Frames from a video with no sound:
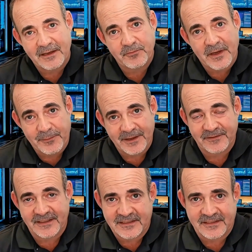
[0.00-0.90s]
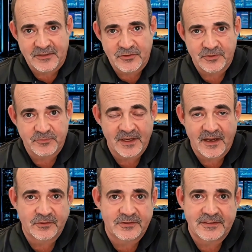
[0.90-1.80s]
to run my faceless YouTube
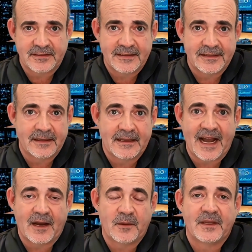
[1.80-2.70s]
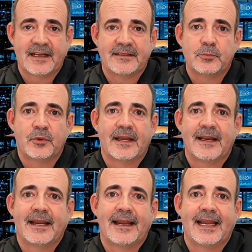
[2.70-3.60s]
channels, now writes more
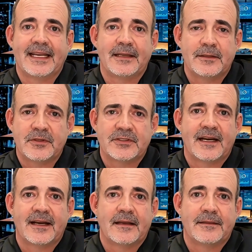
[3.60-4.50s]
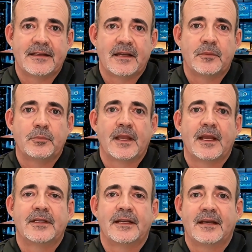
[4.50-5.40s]
than 80% of its own
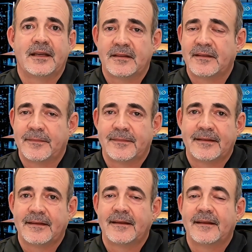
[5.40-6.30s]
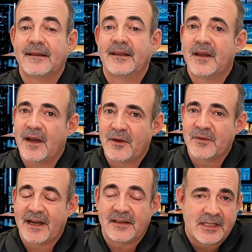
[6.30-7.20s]
production code. Their
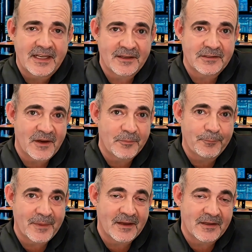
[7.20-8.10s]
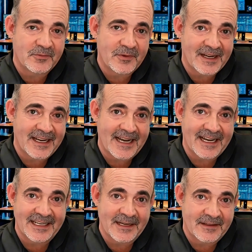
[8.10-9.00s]
own engineers are barely writing
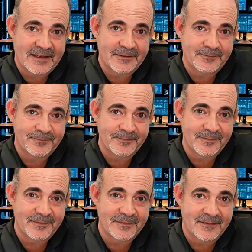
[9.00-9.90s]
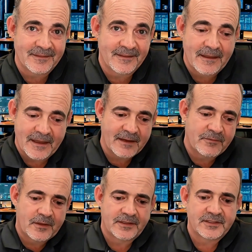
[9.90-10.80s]
any of it.
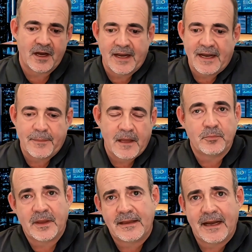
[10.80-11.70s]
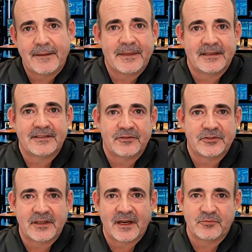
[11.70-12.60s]
Everyone's talking about what that means for
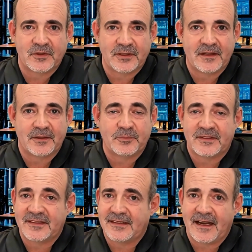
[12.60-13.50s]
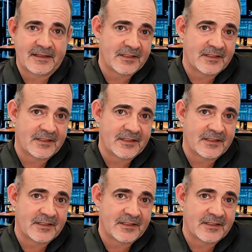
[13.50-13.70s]
software developers and tech